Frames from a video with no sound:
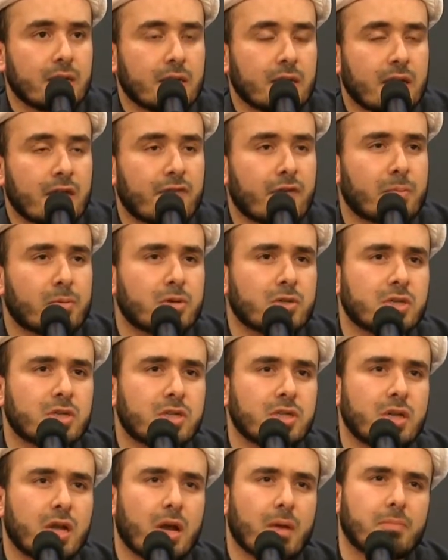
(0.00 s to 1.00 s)
if a
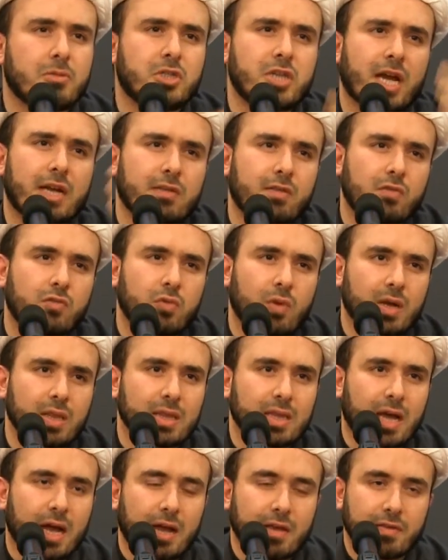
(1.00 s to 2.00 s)
person objects to
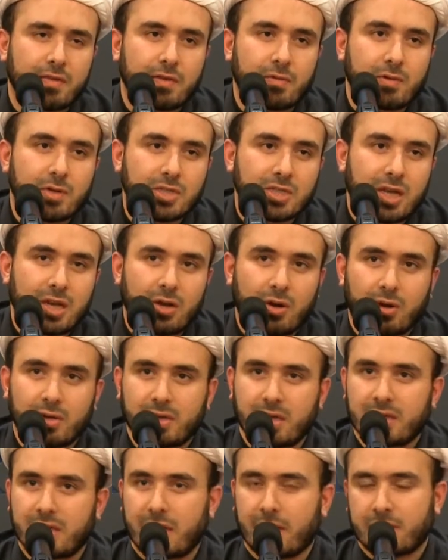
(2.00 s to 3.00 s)
Allah Azza wa Jal on
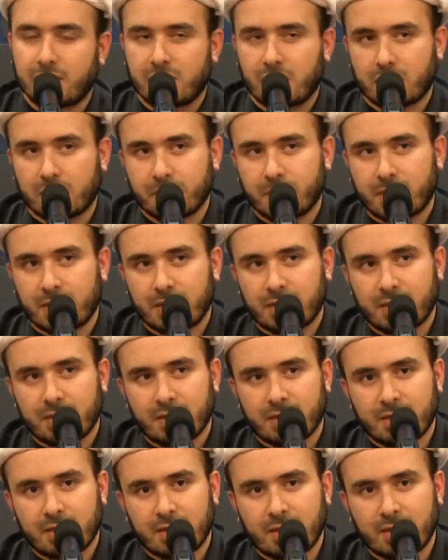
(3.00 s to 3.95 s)
the Day of Judgment,